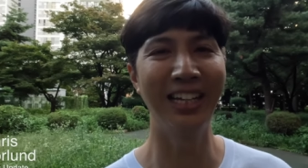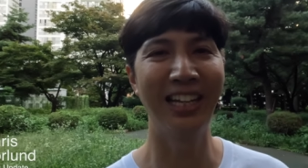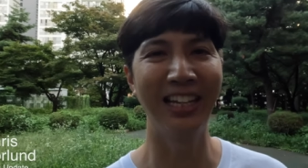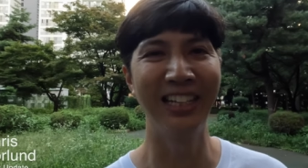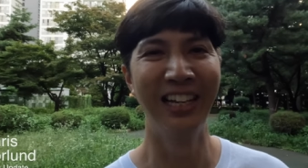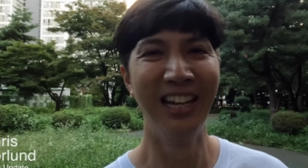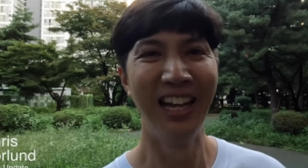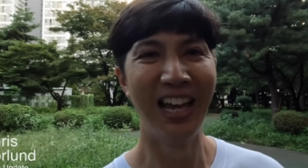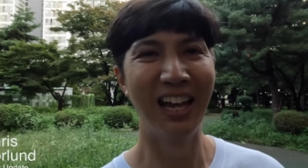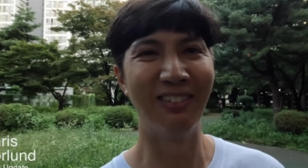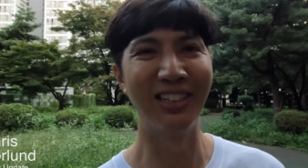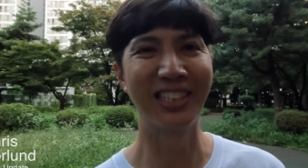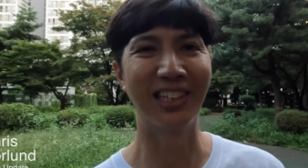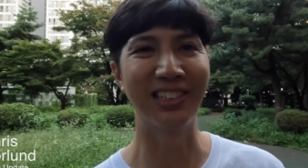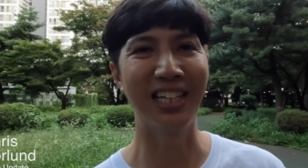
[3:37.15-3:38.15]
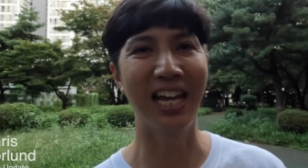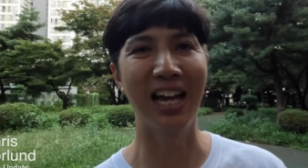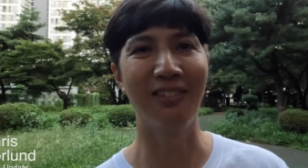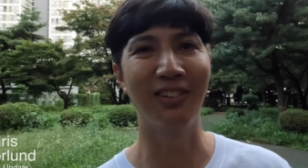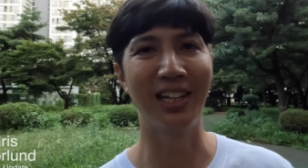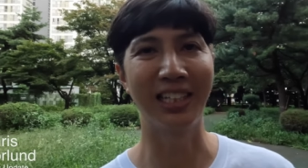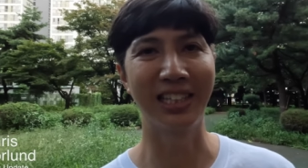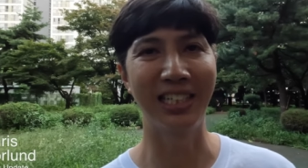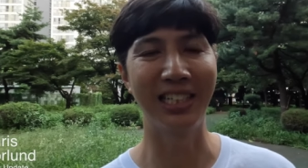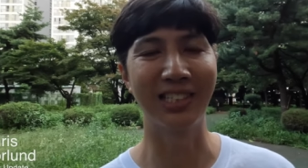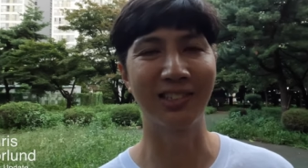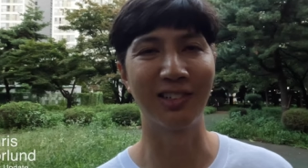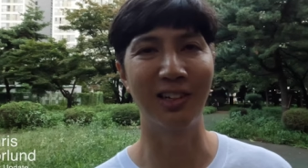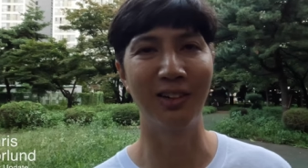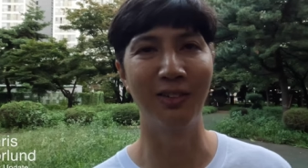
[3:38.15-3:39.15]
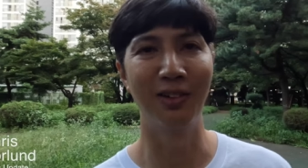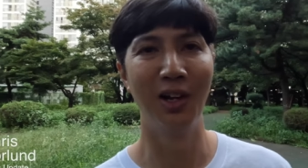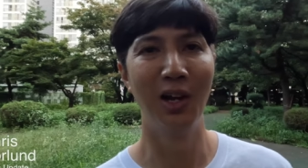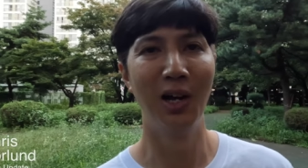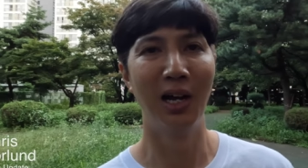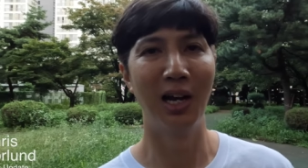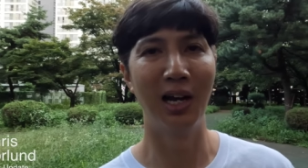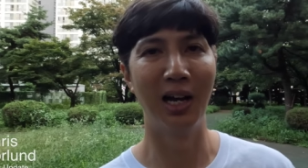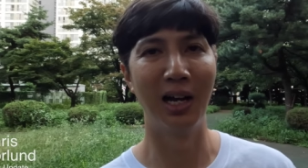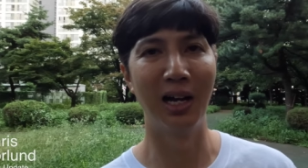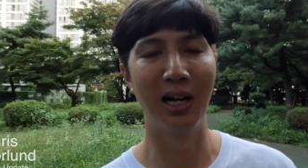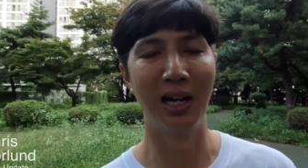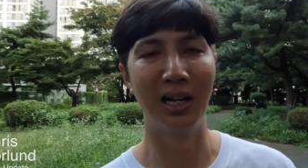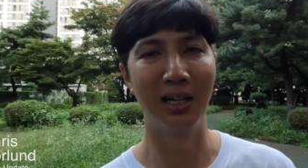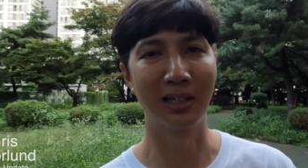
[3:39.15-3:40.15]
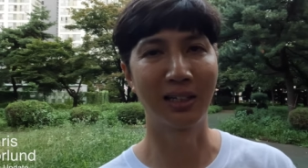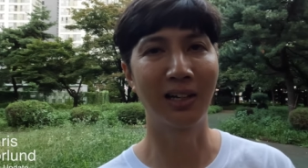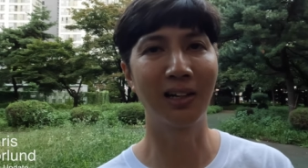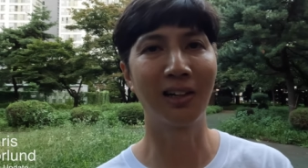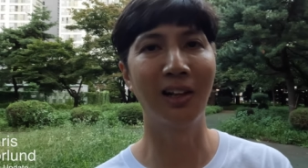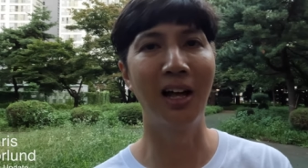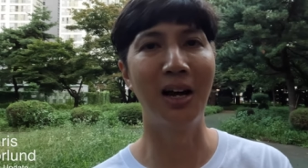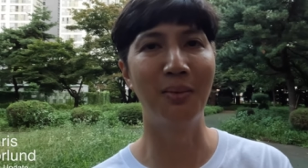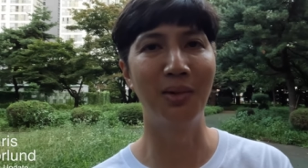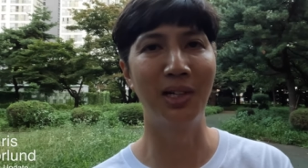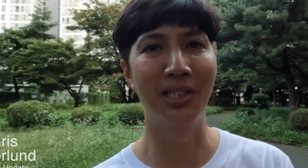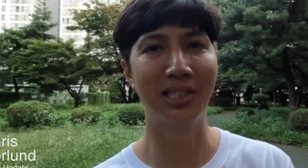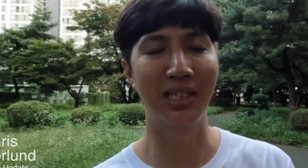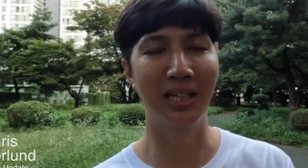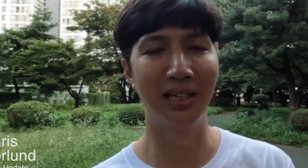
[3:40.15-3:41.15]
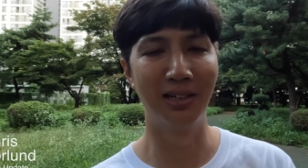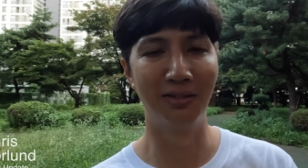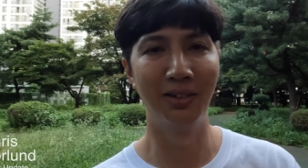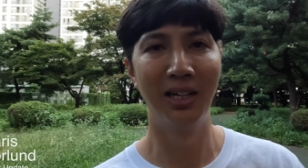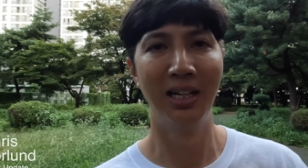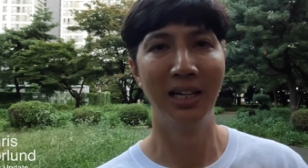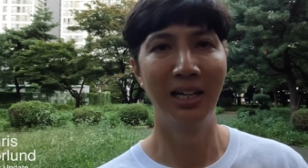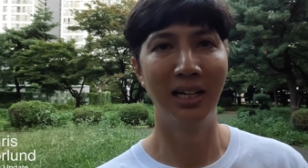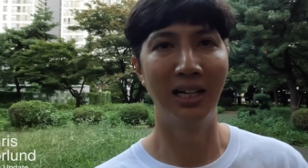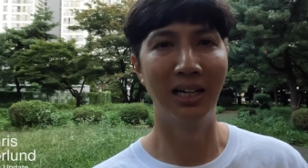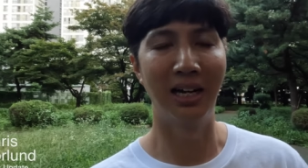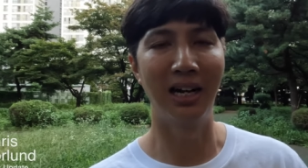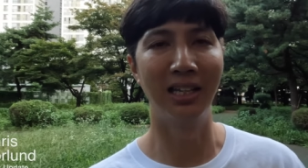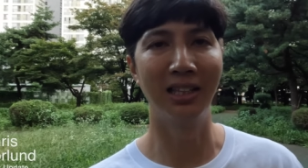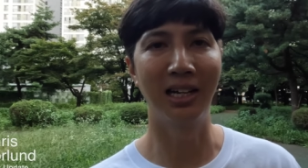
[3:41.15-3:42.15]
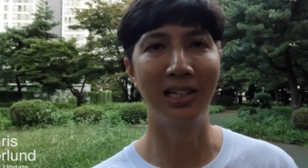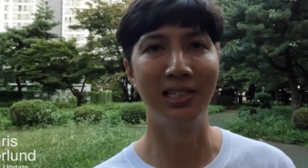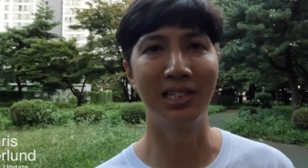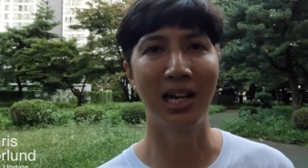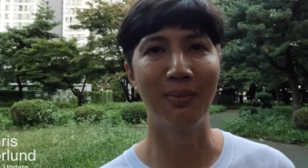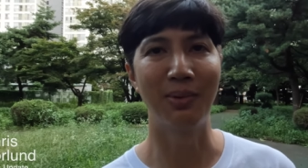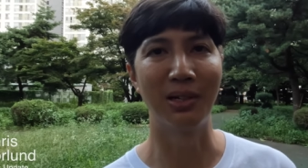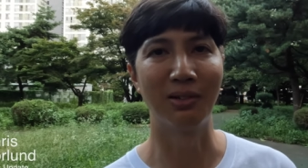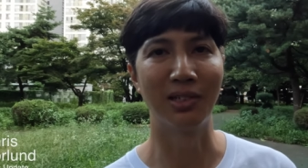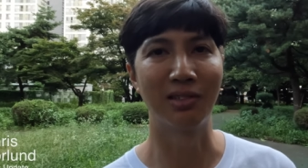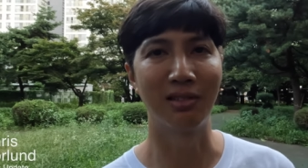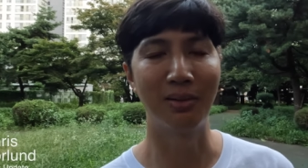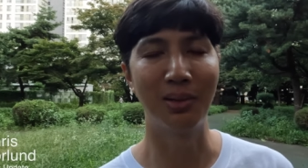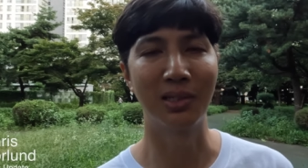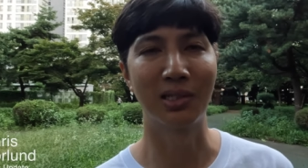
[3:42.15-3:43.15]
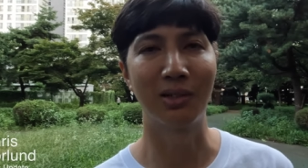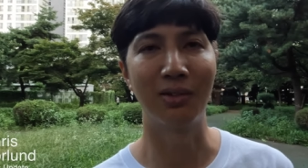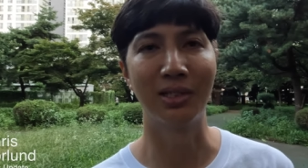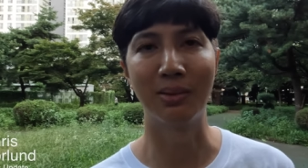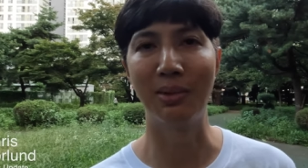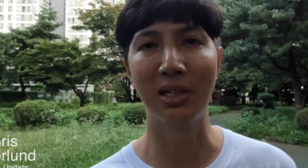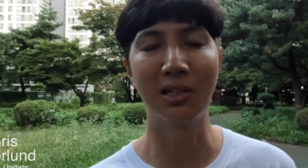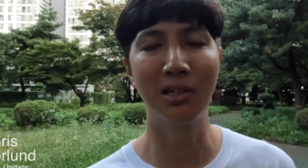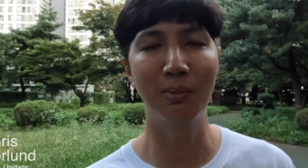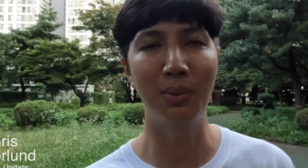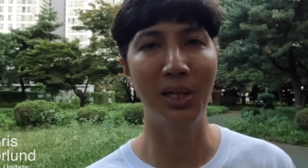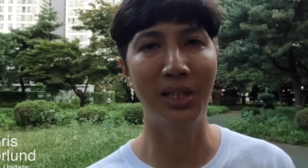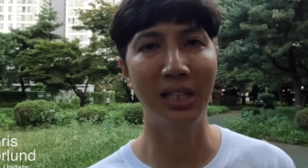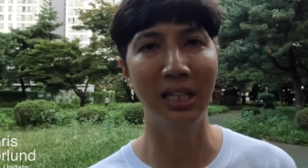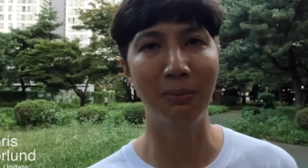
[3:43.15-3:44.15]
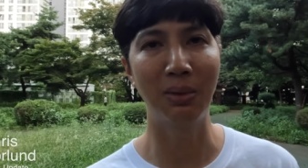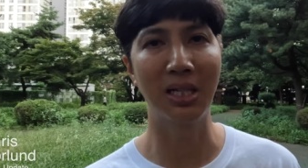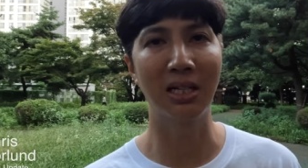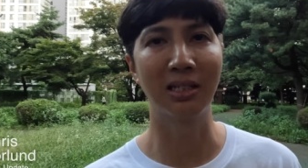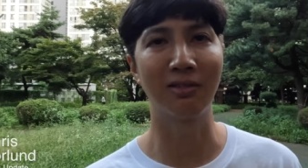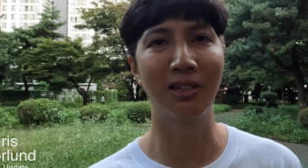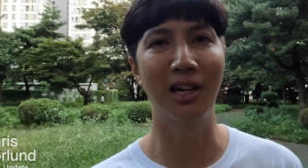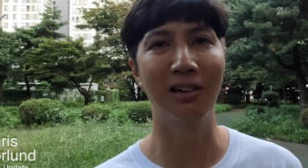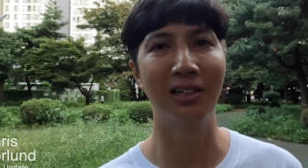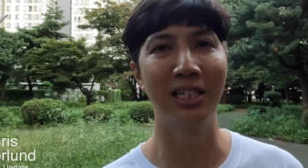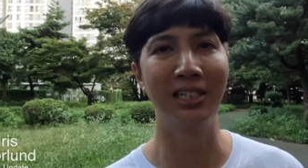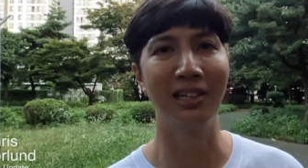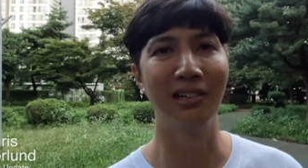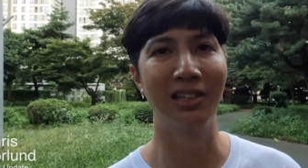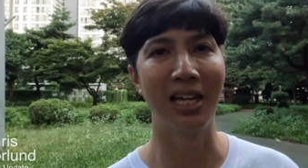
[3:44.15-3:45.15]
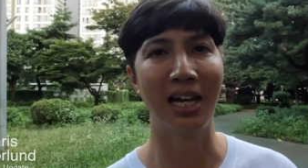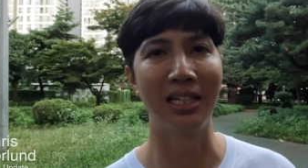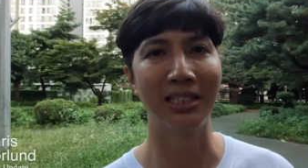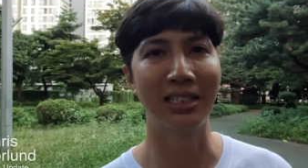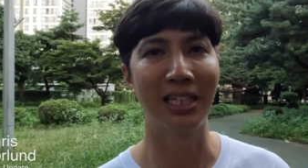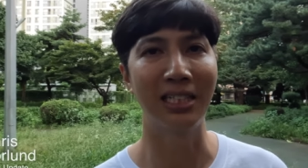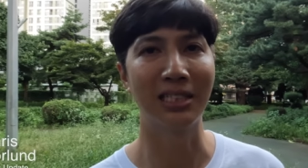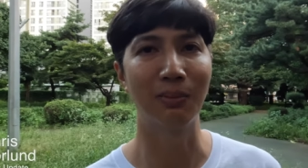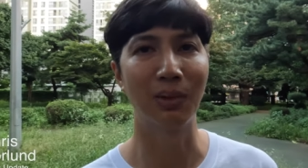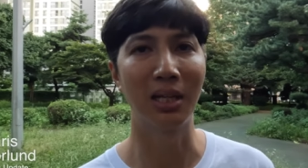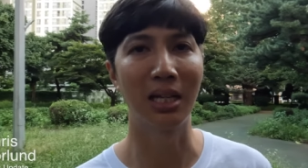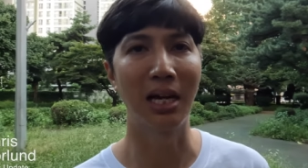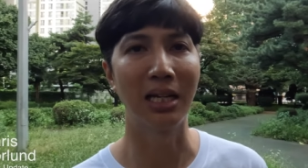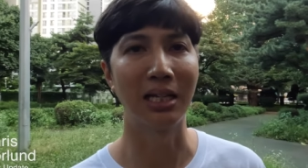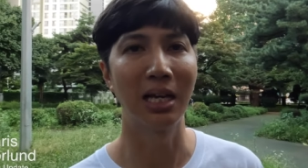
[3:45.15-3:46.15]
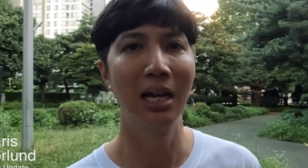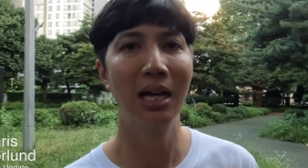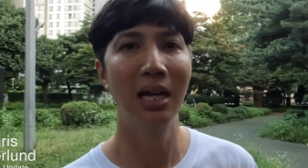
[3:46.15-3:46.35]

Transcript: and, and, we start to have like these sort of uh, uh, conglomerates of uh, online shopping with streaming service. I mean, it could be a thing because we already know that, say, something like